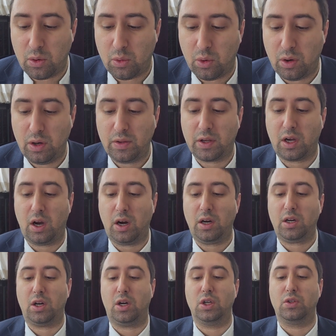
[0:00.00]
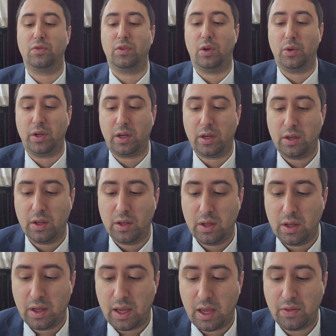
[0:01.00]
or in the Karka, it's floating
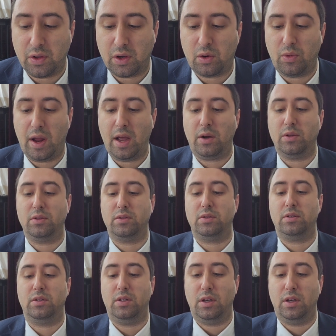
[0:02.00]
in the ground,